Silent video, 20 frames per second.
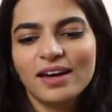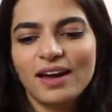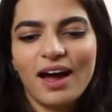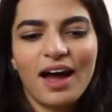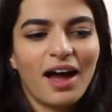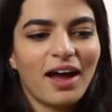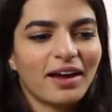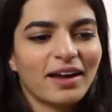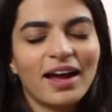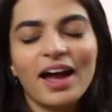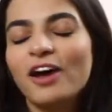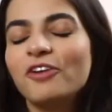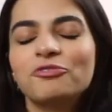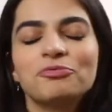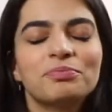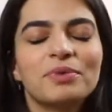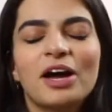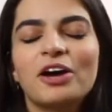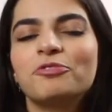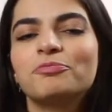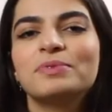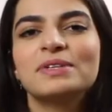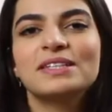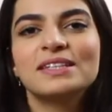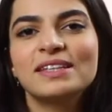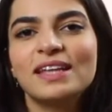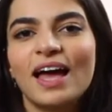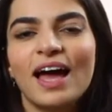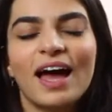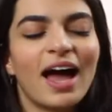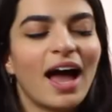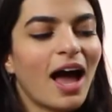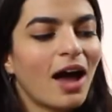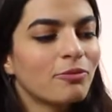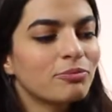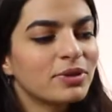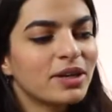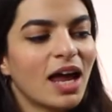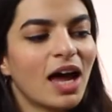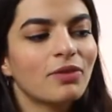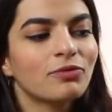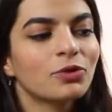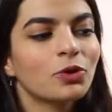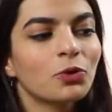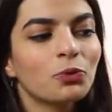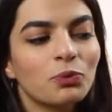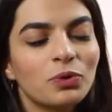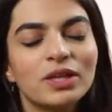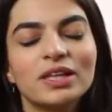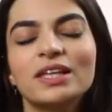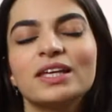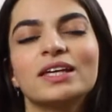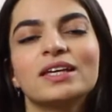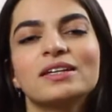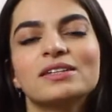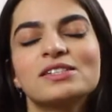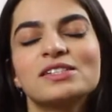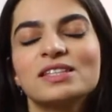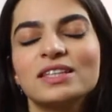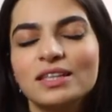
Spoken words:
I've been having really